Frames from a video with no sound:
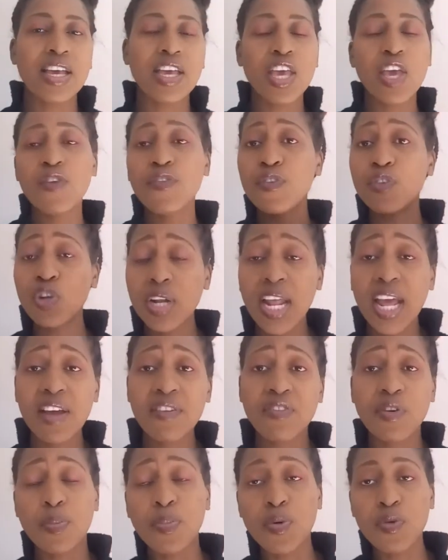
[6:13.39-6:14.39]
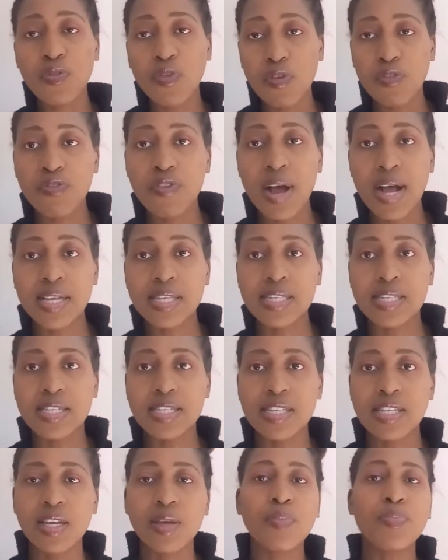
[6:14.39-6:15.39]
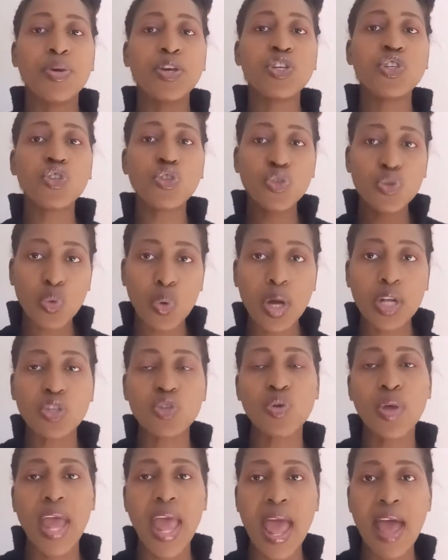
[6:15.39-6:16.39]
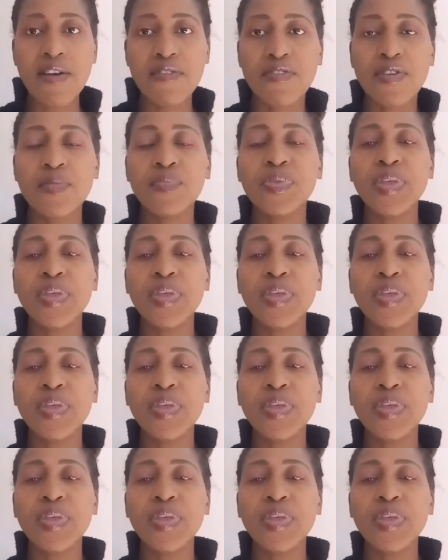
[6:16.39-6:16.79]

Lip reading: If you don't have a proof of funds, be sure to have